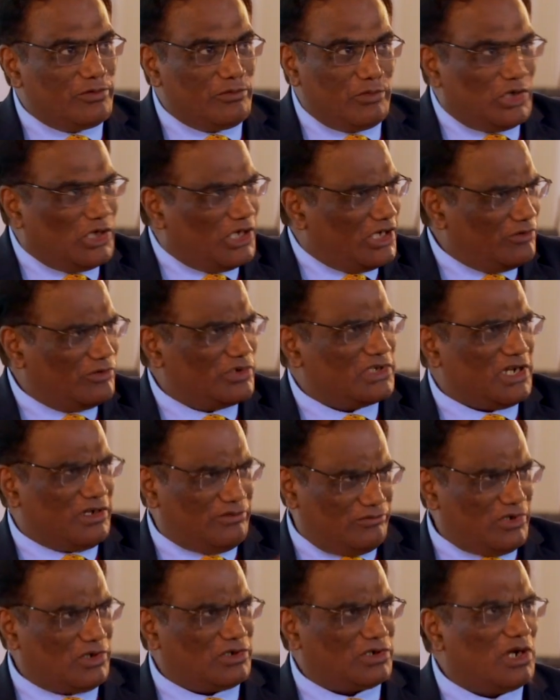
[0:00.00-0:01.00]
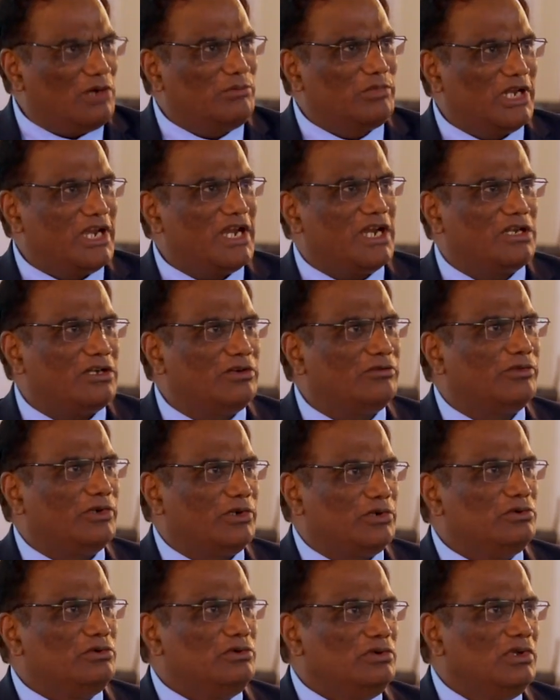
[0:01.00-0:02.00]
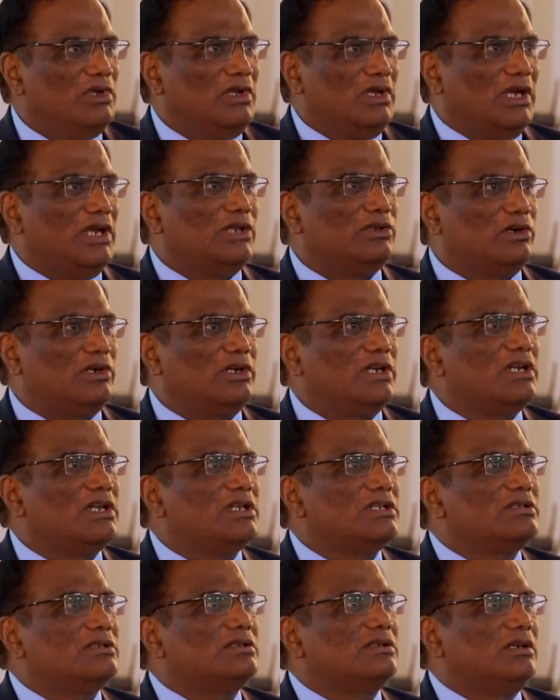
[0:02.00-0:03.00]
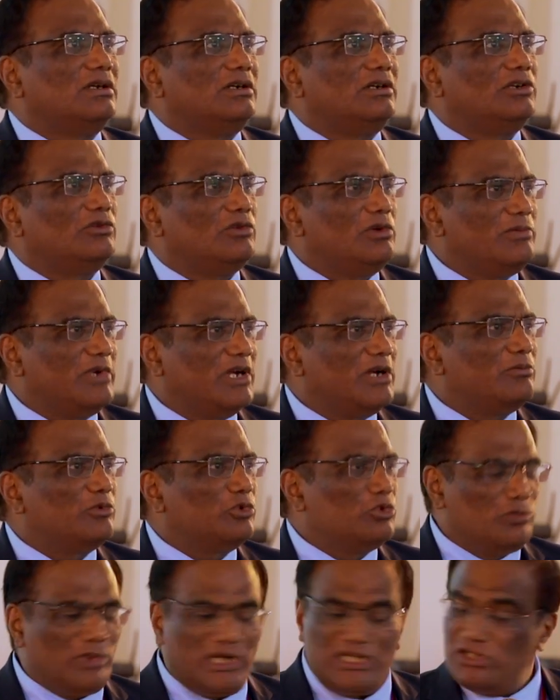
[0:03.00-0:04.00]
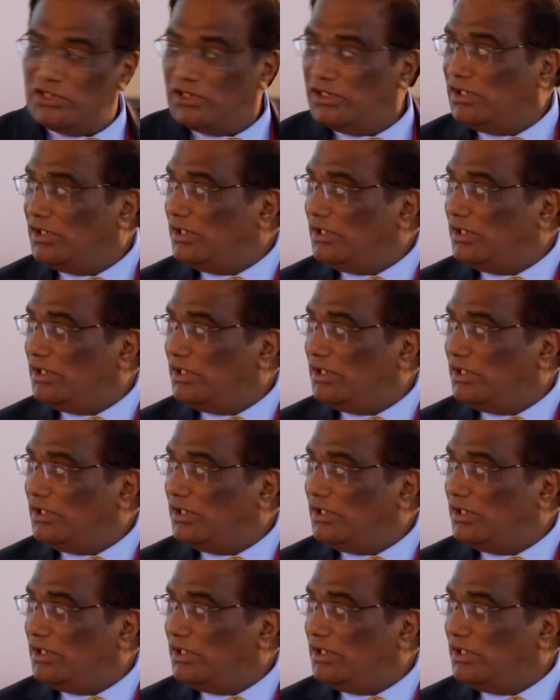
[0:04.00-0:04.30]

immunity which I have not complicated for you. I thought it will become too much,